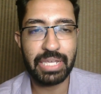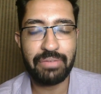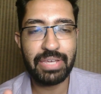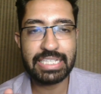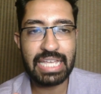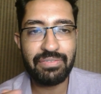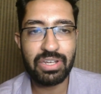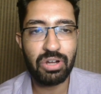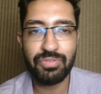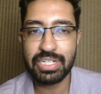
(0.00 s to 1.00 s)
Game week 7
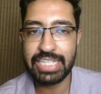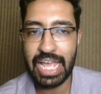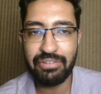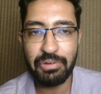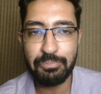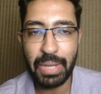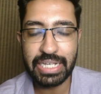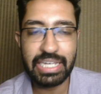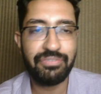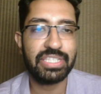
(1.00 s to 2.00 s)
onwards, they have a
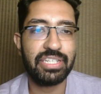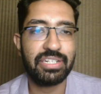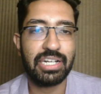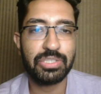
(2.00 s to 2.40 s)
magnificent run,